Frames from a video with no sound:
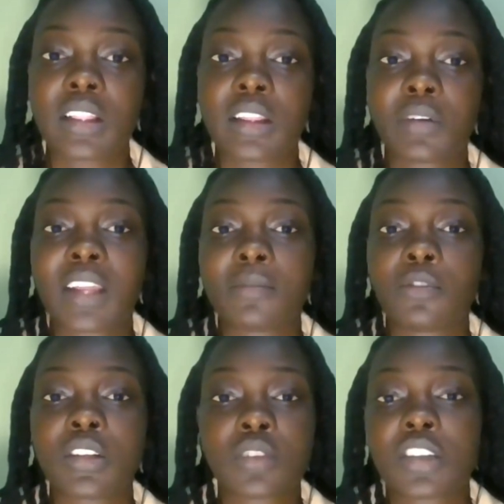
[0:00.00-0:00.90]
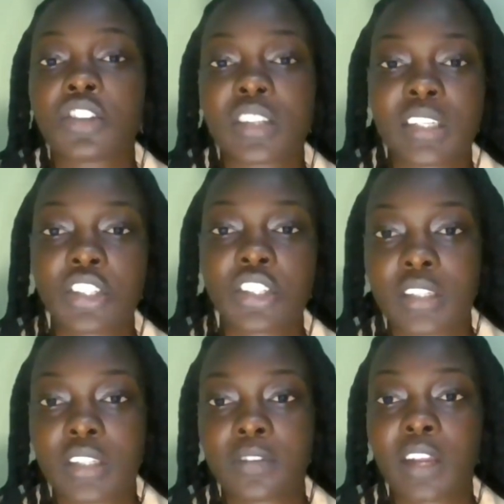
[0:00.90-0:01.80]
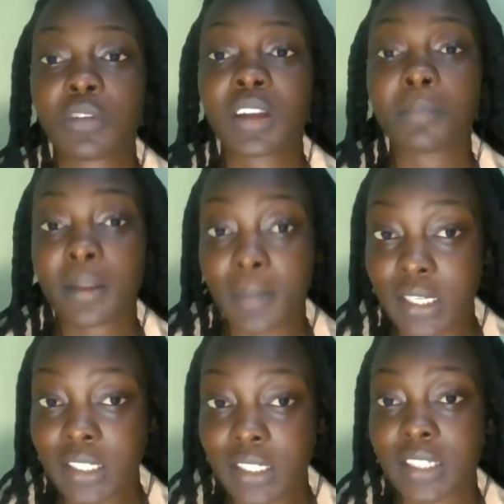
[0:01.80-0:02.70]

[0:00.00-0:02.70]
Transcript: that we can what strategies and initiative can we implement